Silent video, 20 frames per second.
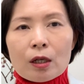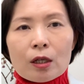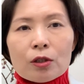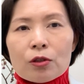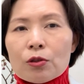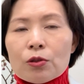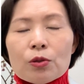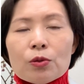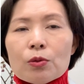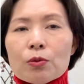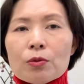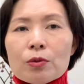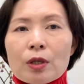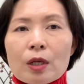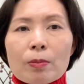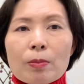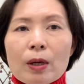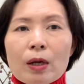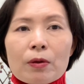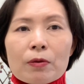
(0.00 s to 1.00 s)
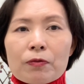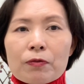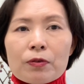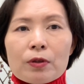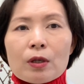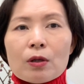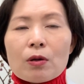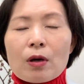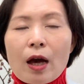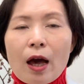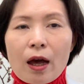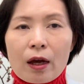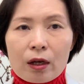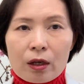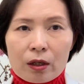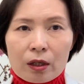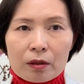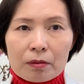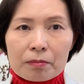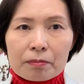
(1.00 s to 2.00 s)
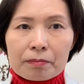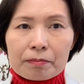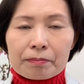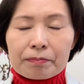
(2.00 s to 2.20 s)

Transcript: and you never feel hunger.